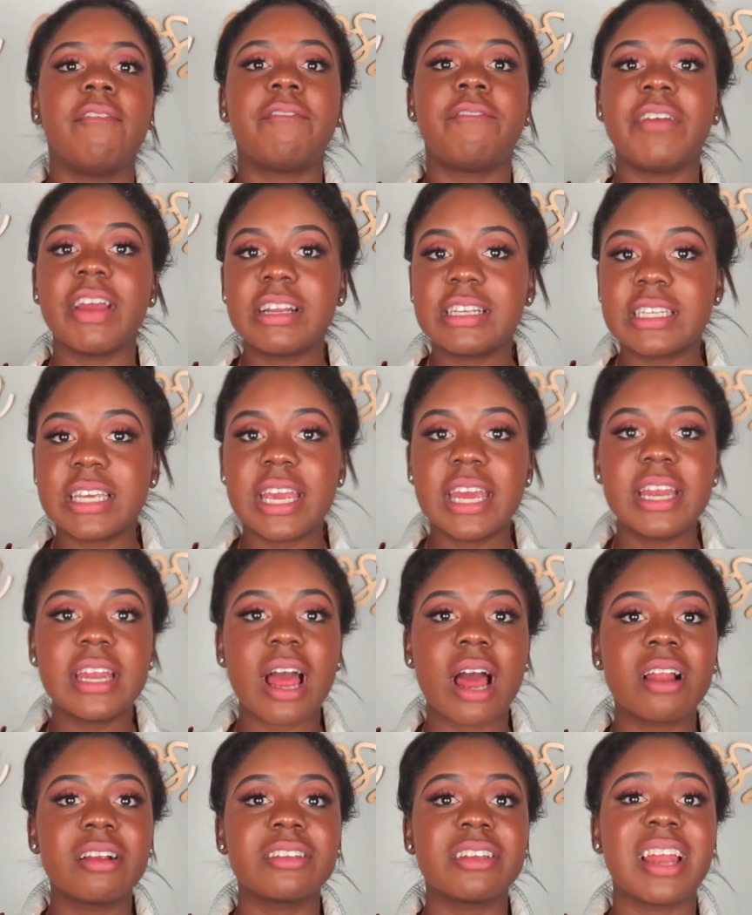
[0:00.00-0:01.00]
$15
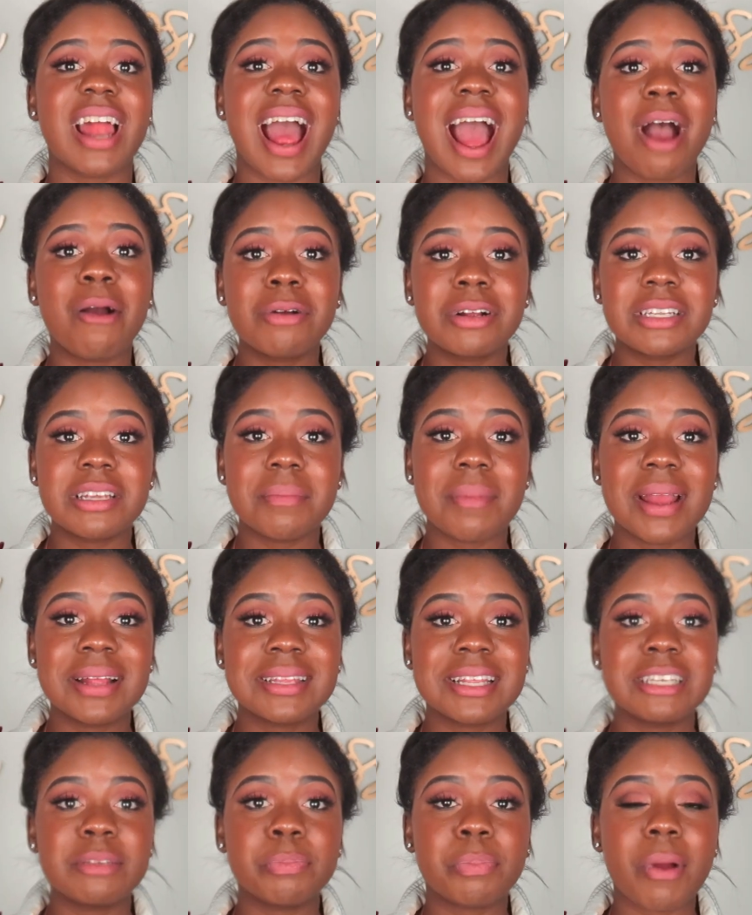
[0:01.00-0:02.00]
an hour to make
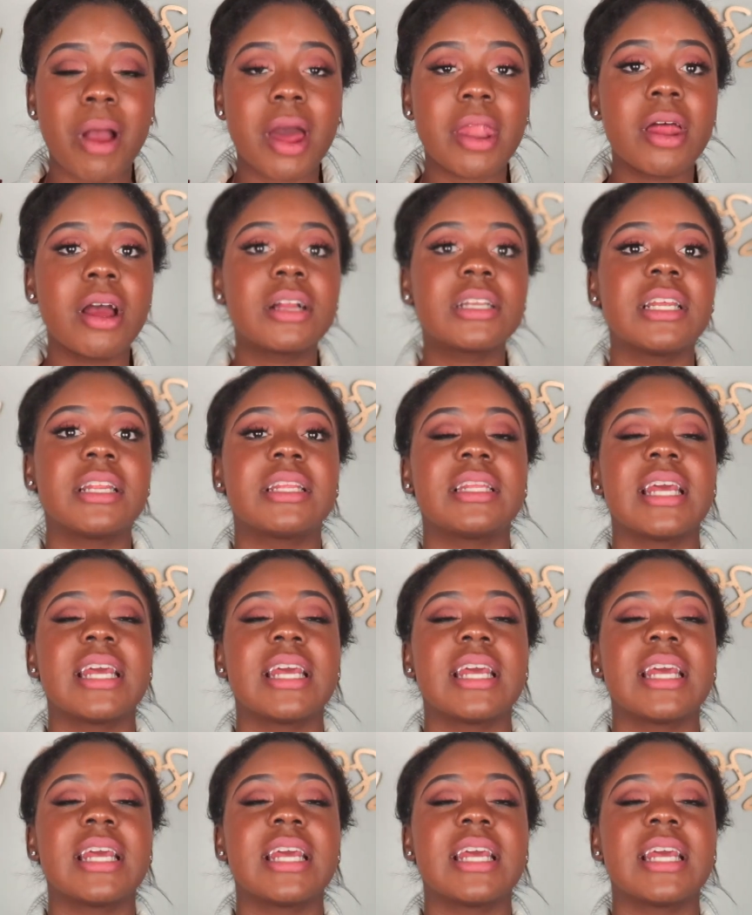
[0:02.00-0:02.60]
this product,